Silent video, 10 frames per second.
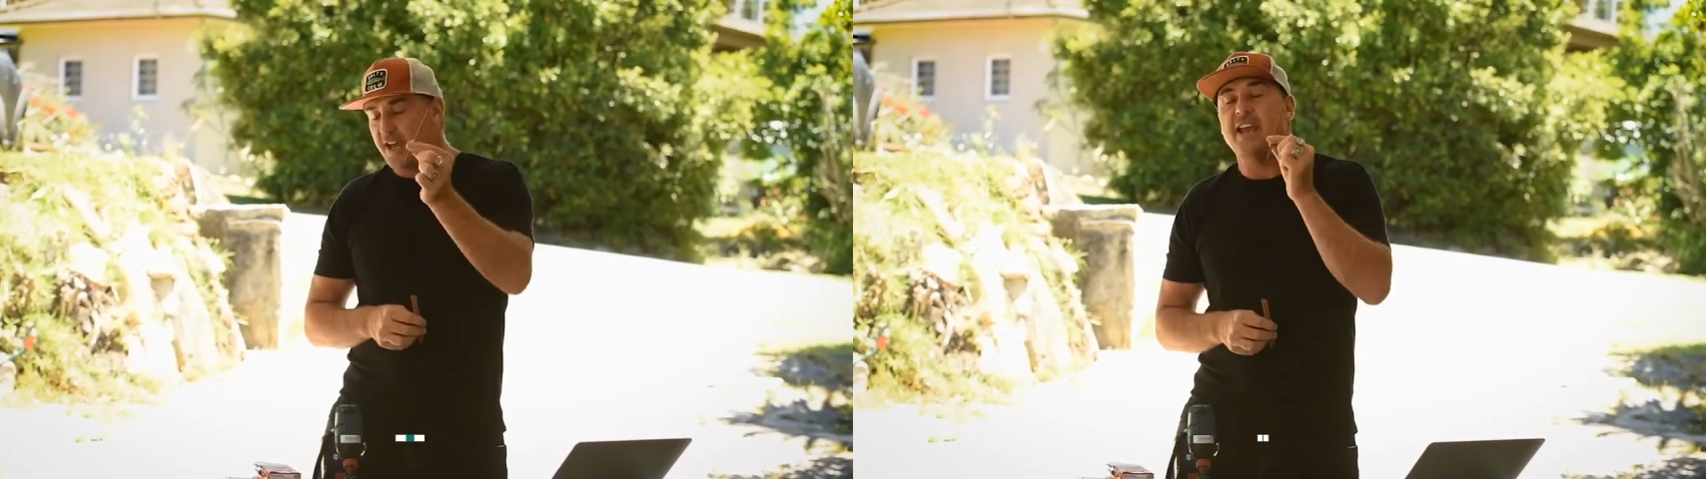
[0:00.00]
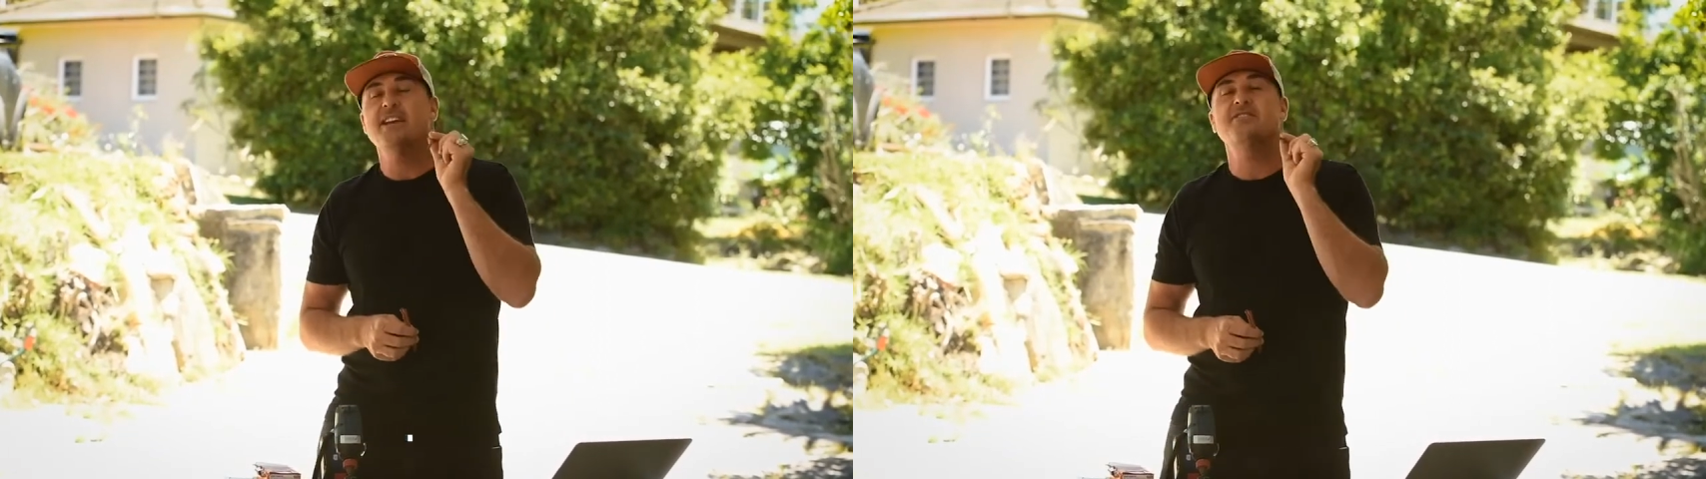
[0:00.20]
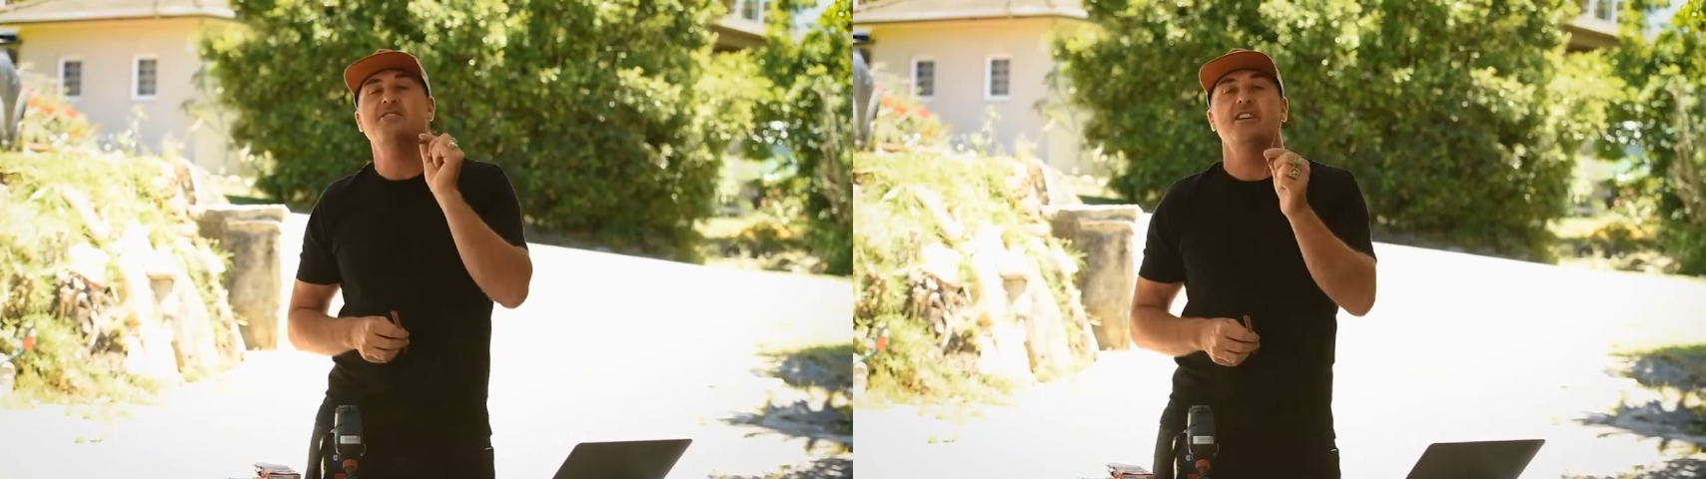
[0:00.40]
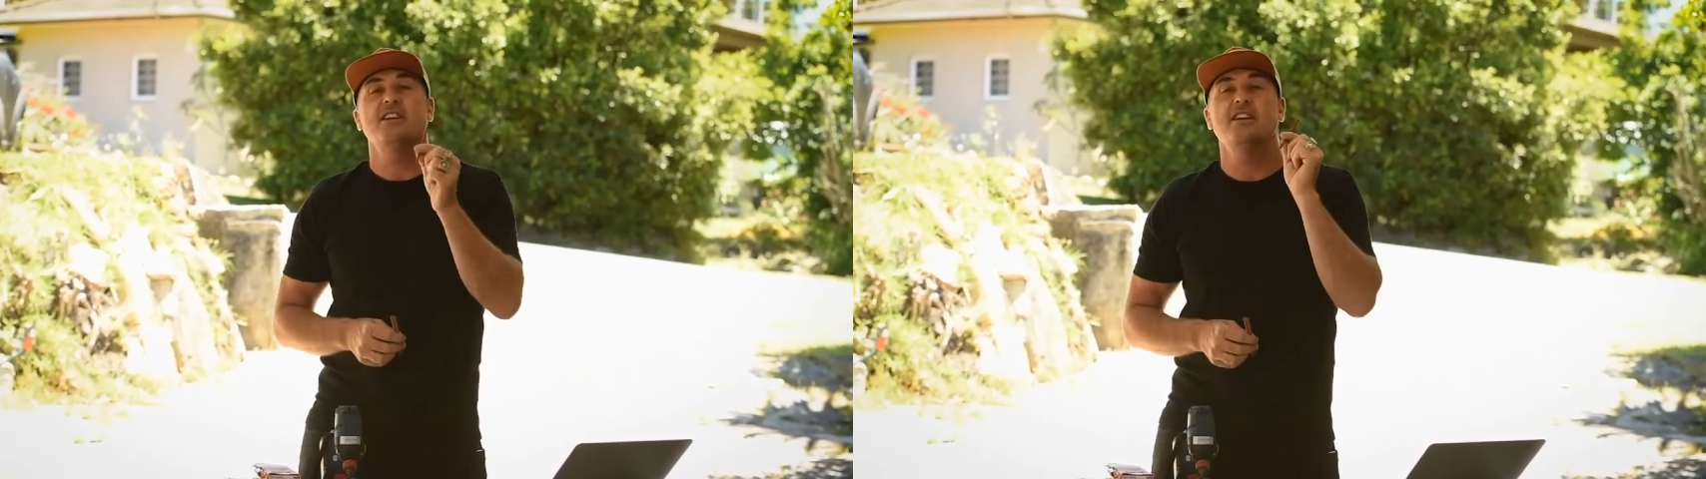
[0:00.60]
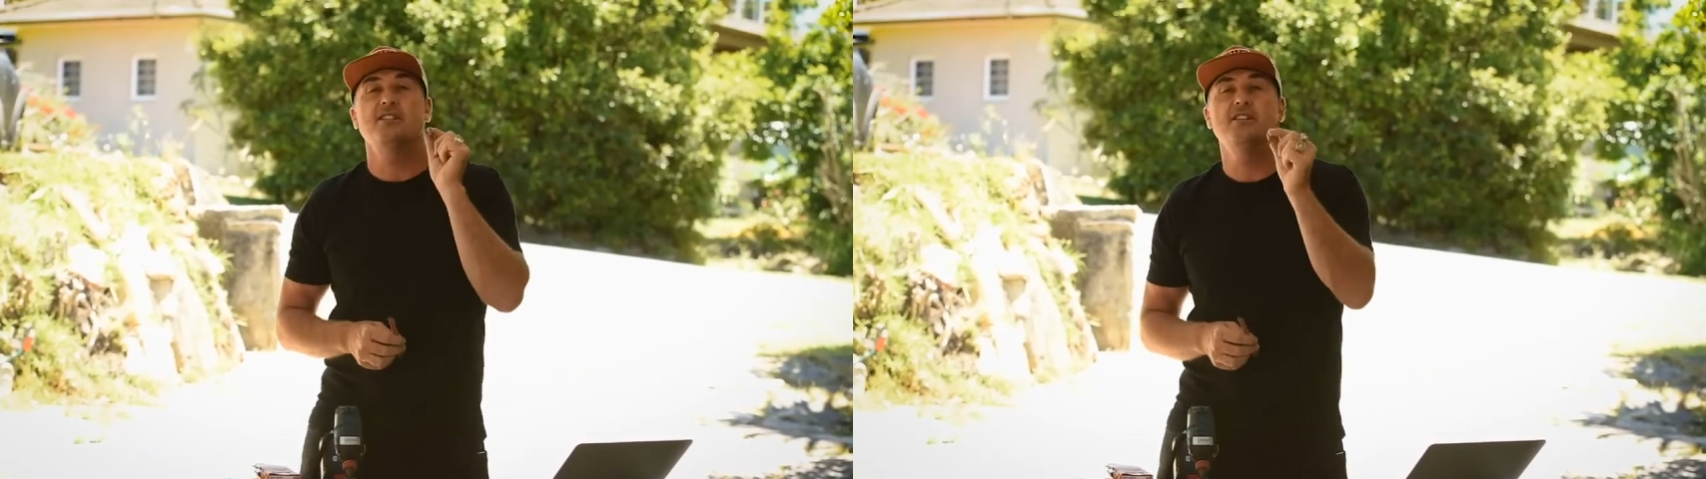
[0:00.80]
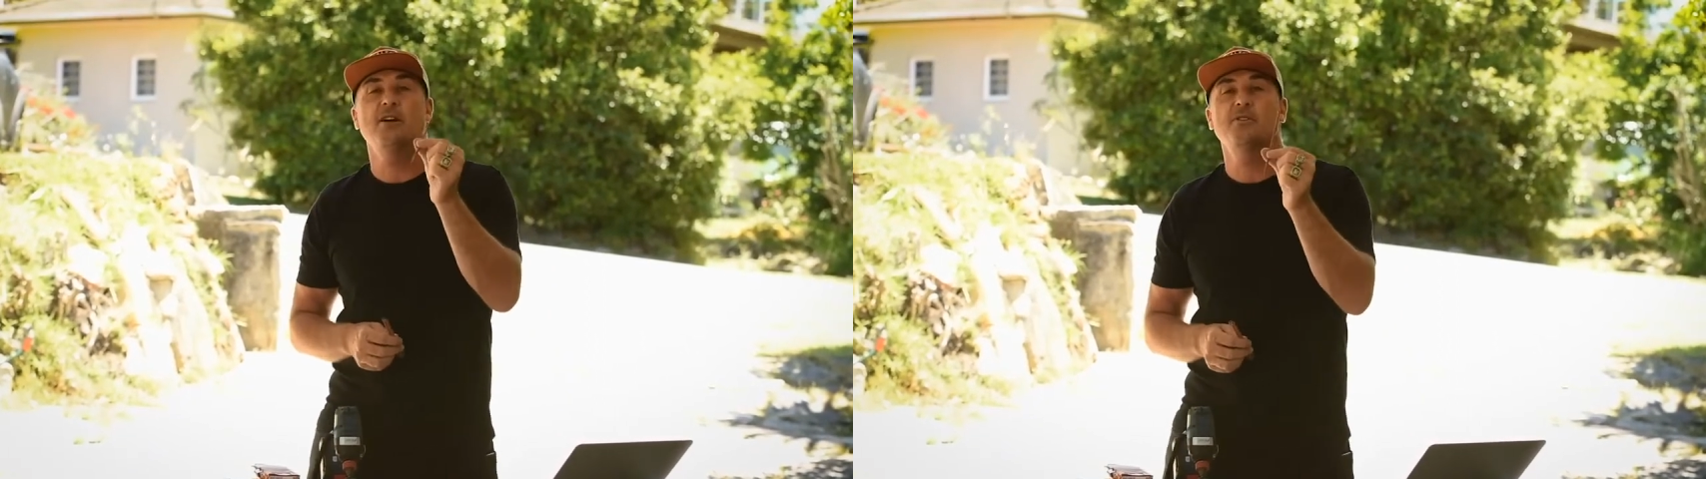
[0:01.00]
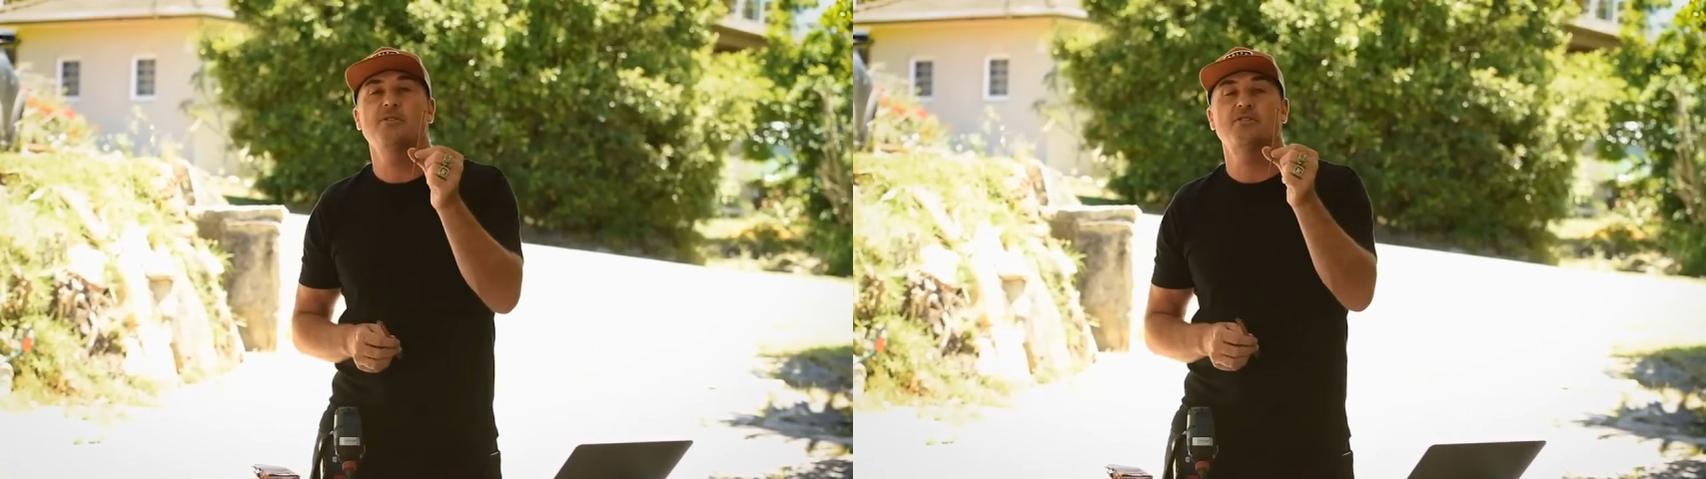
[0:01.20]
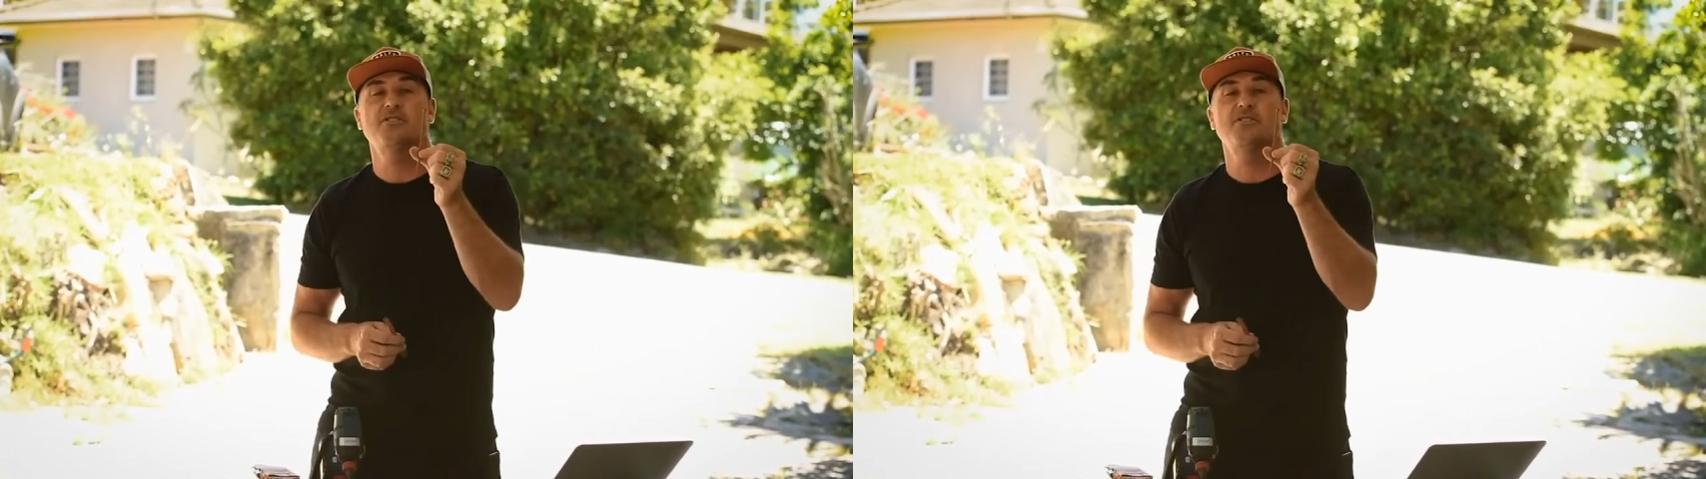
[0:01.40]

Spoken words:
SDWC